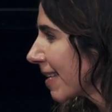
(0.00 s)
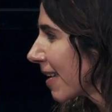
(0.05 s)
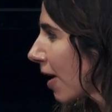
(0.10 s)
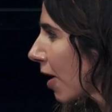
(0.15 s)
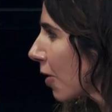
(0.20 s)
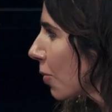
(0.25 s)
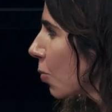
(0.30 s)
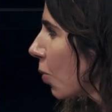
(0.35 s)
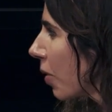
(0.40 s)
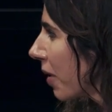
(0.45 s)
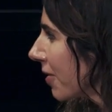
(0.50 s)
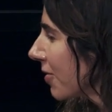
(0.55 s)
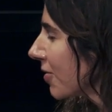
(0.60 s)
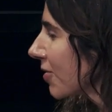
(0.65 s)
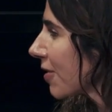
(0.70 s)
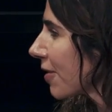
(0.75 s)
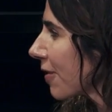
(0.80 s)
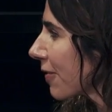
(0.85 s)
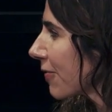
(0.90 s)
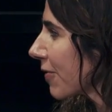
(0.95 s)
I
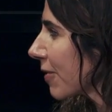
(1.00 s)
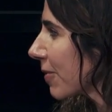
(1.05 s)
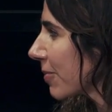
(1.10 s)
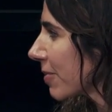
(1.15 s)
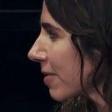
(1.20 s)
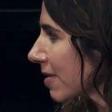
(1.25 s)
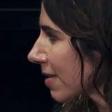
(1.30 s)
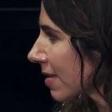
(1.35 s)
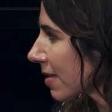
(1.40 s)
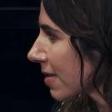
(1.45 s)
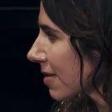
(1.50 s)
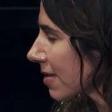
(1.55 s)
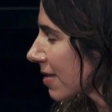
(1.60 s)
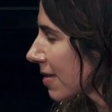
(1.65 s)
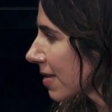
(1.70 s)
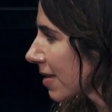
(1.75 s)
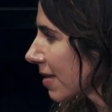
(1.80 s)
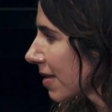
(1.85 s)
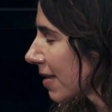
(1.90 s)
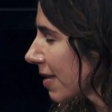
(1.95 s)
wonder if it was
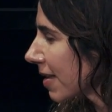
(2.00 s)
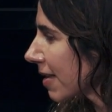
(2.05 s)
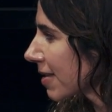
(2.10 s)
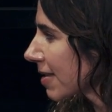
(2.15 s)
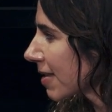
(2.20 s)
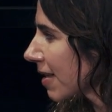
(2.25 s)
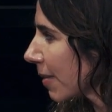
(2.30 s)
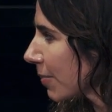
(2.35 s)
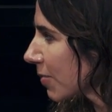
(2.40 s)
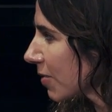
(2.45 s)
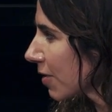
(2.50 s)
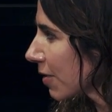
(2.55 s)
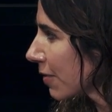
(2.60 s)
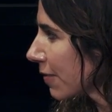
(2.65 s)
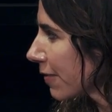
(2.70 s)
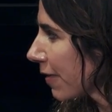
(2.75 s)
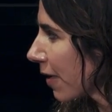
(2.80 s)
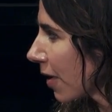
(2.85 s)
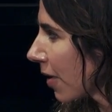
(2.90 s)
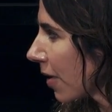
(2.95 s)
just a step too
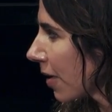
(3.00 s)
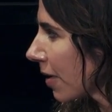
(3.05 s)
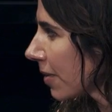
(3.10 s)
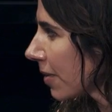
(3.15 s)
far.